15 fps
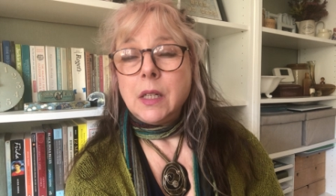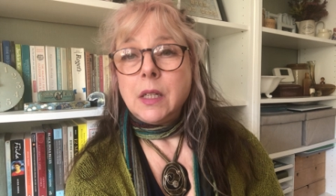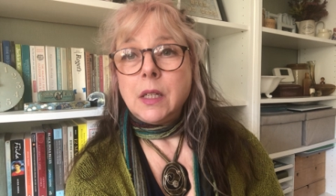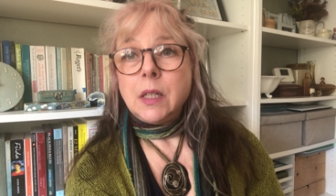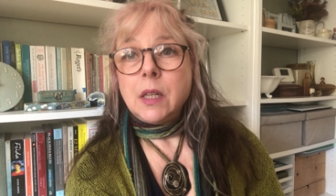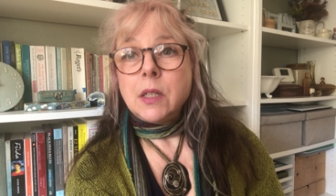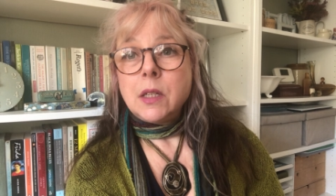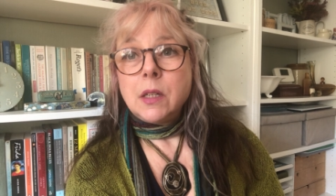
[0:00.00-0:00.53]

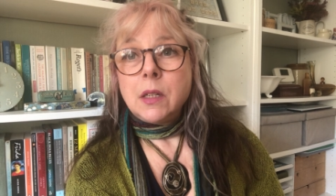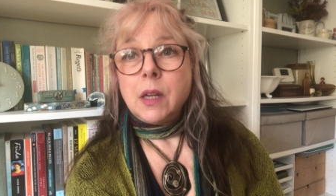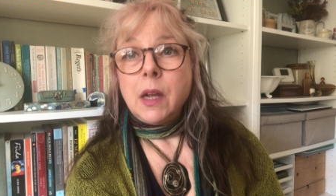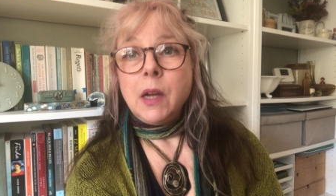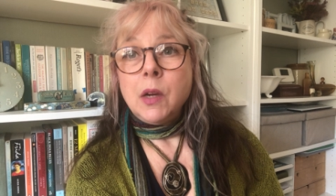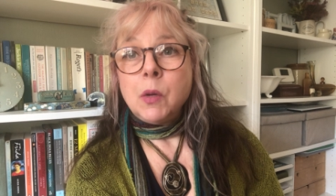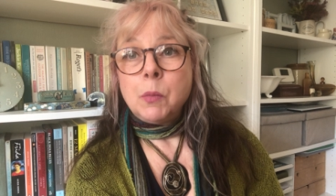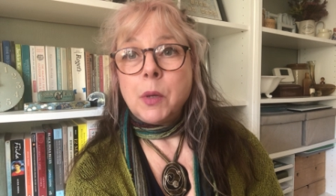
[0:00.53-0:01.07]
doesn't
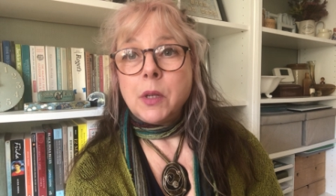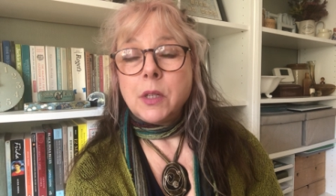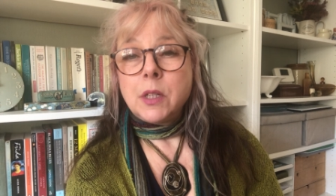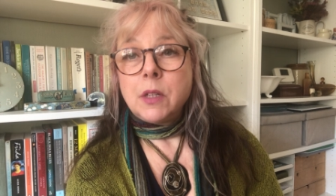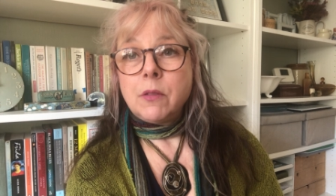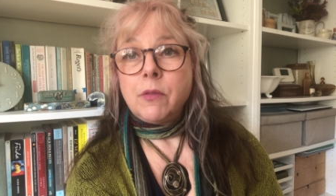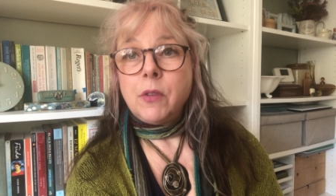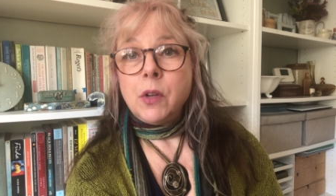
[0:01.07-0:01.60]
help us
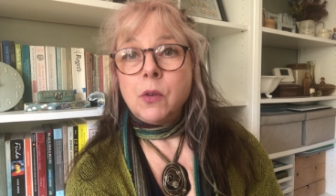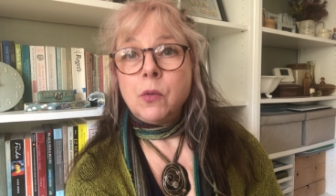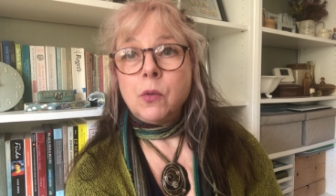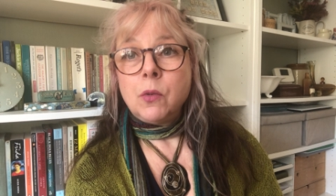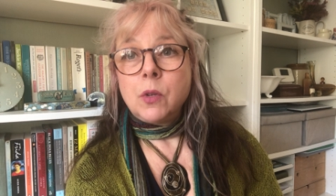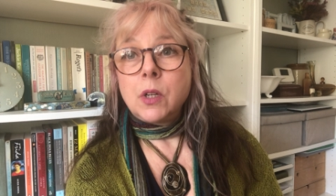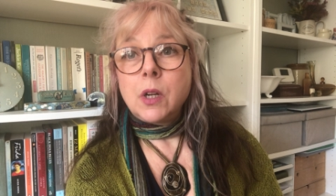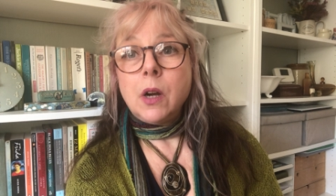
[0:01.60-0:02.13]
to
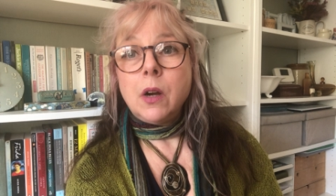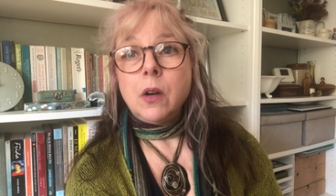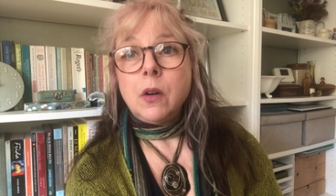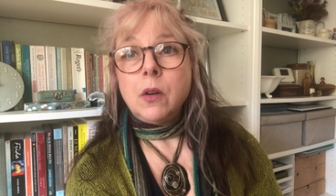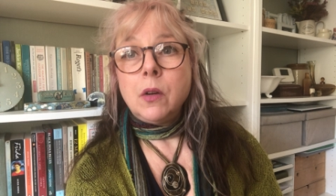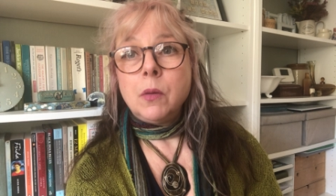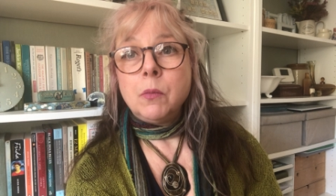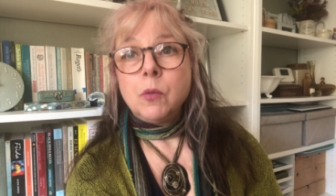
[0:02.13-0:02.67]
feel
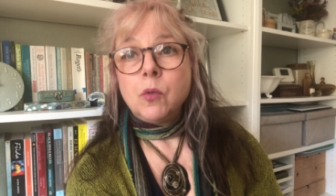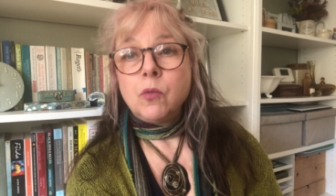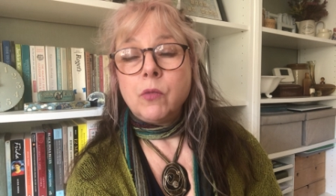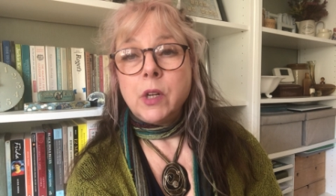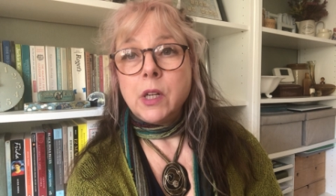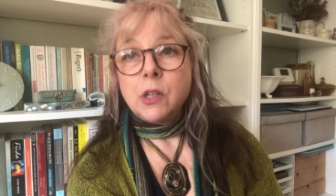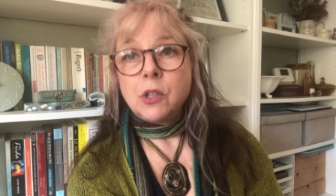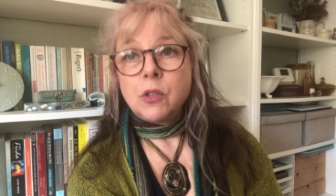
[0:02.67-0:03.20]
calm or
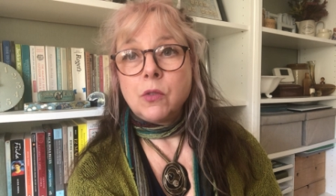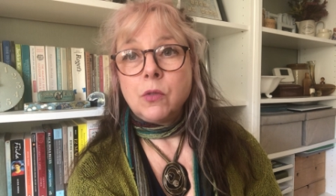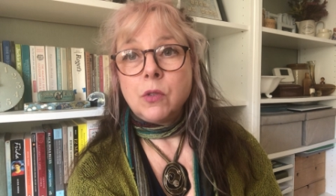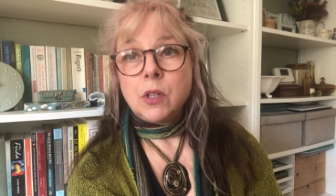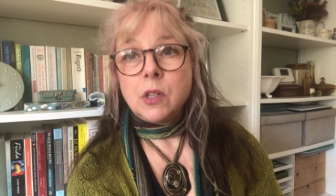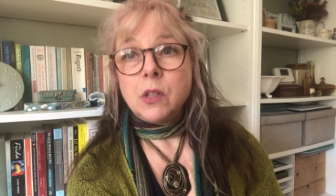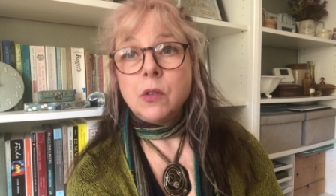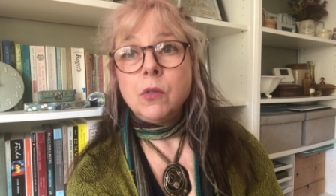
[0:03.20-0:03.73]

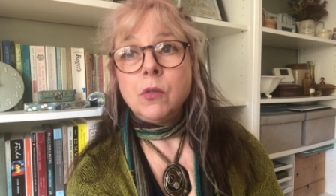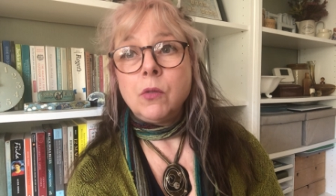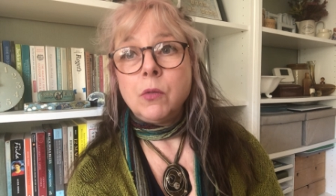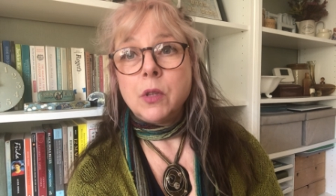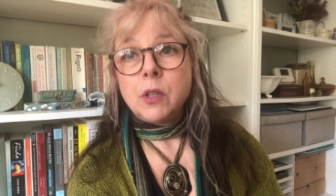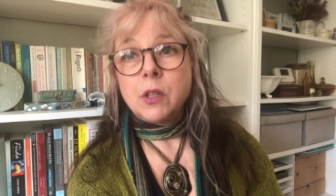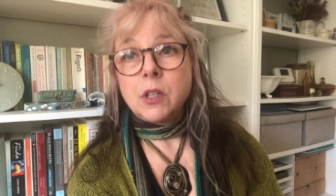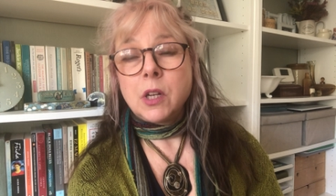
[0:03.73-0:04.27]
reassured at all
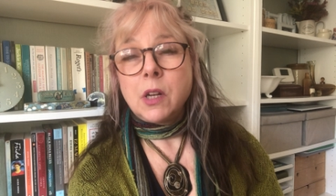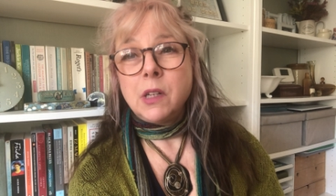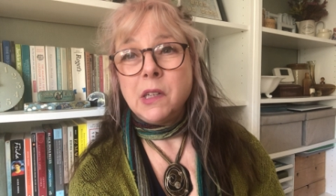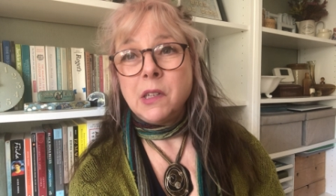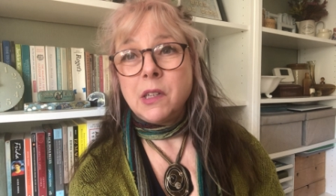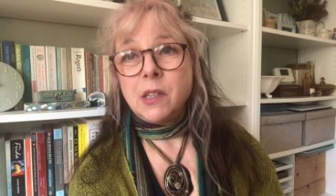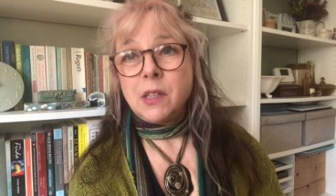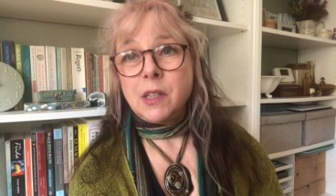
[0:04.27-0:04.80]
with the
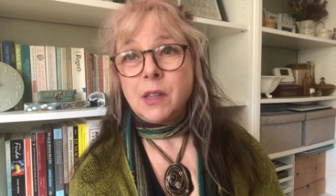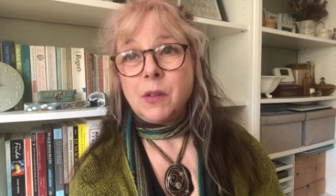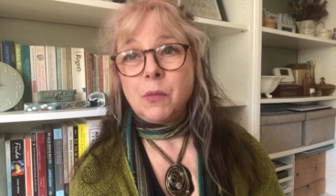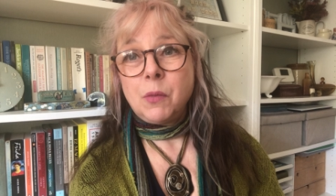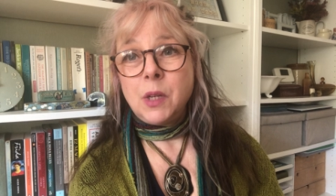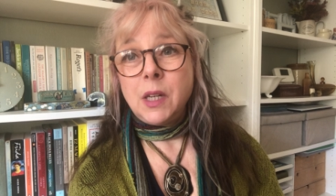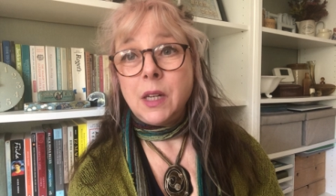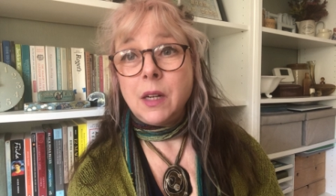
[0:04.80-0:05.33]
challenges that
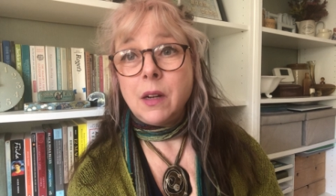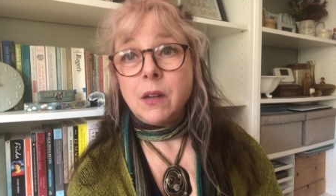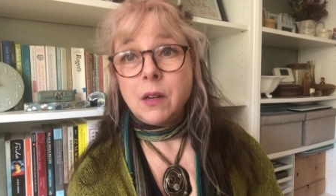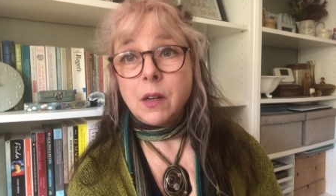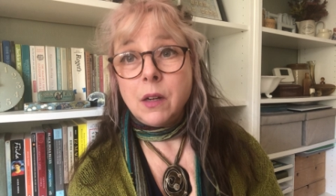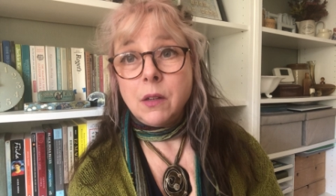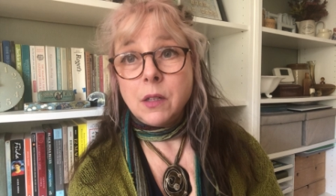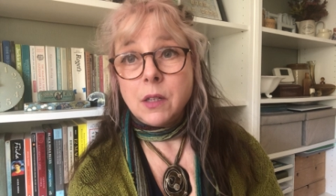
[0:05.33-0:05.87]
we are
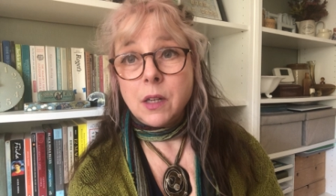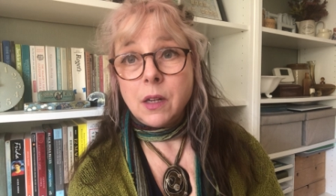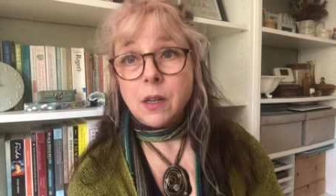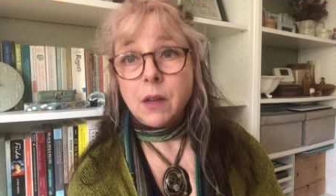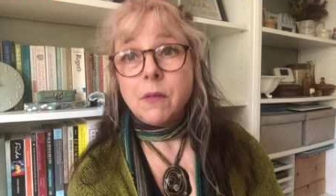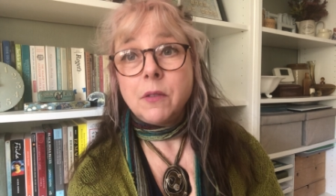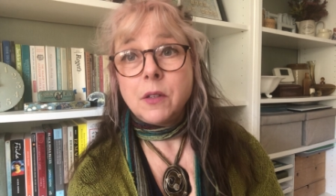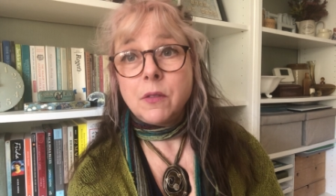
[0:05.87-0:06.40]
going to
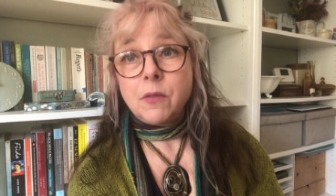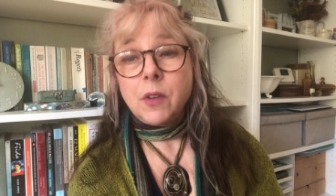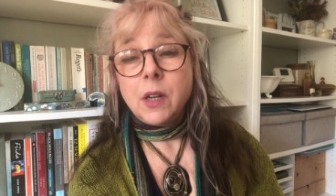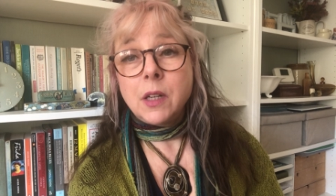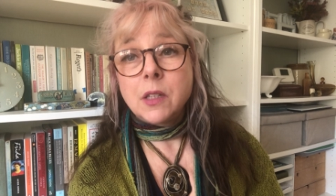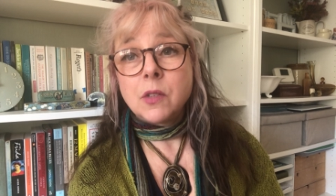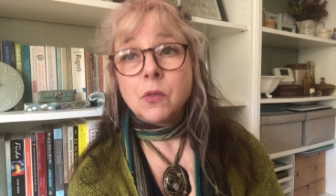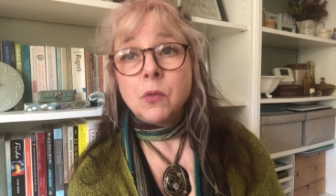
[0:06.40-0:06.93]
have to
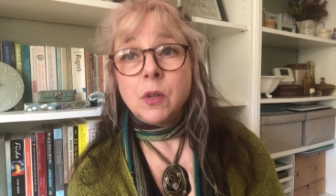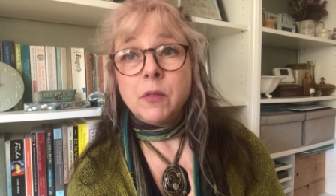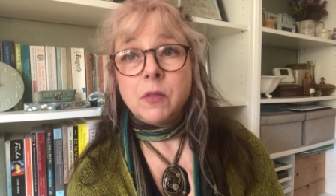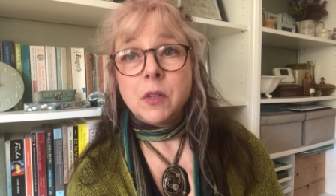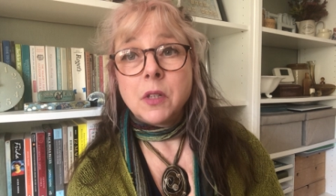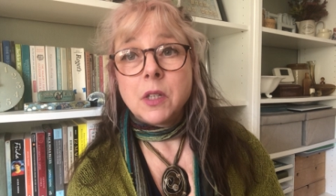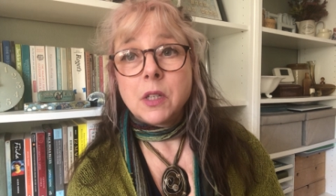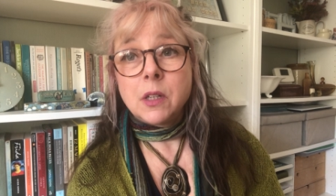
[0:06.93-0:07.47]
face, all of
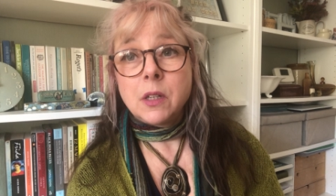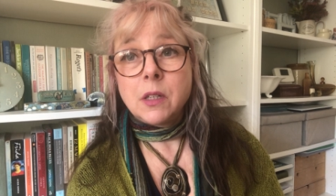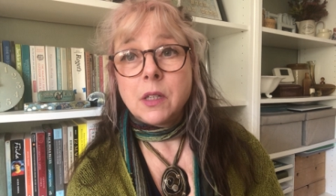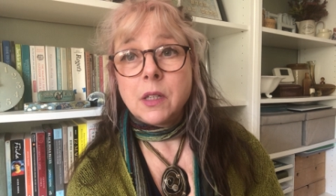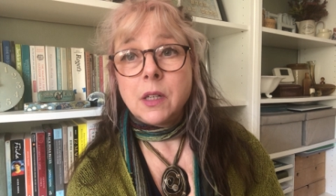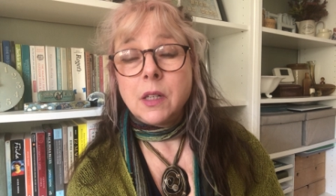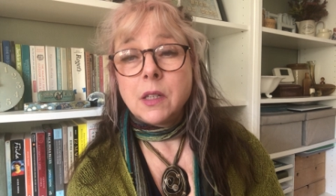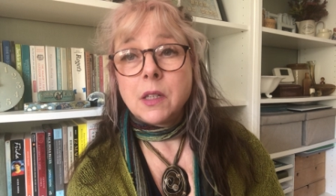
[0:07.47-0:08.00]
us, at,
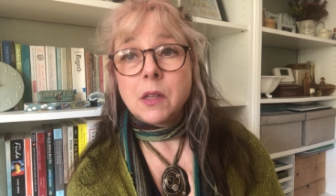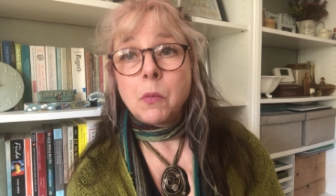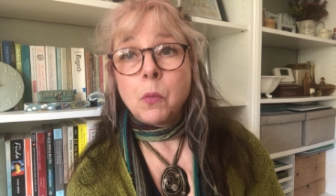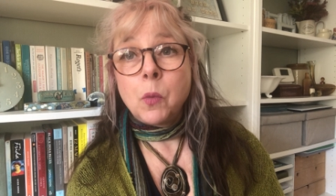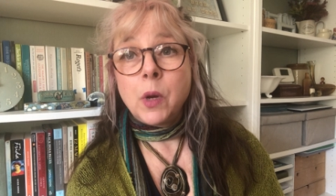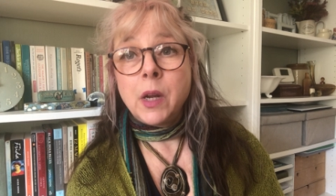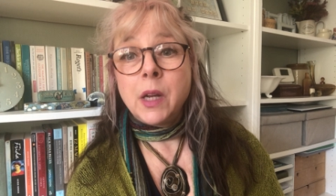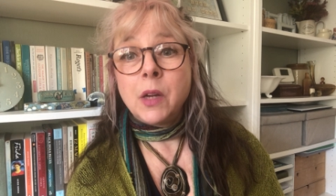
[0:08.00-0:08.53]
in
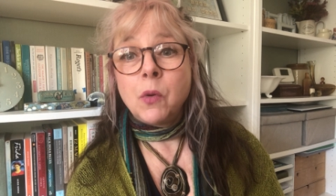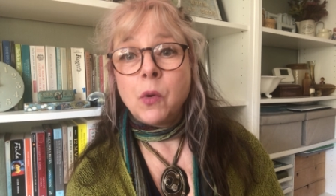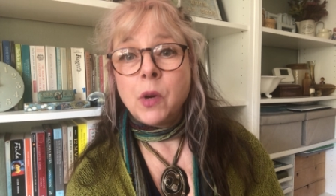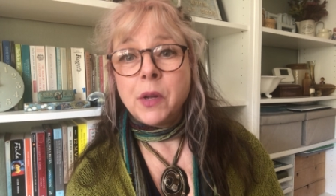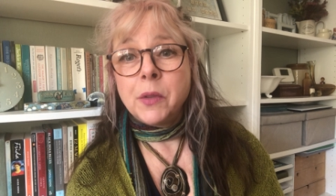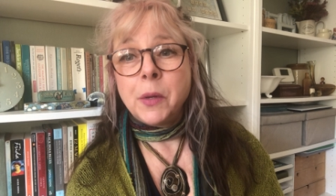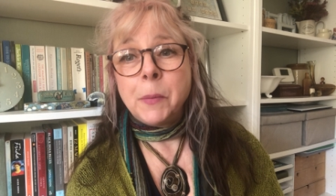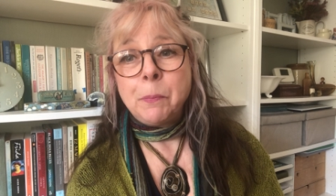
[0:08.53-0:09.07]
some way or
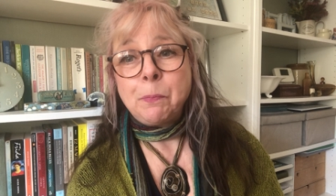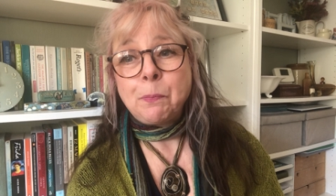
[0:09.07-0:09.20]
other.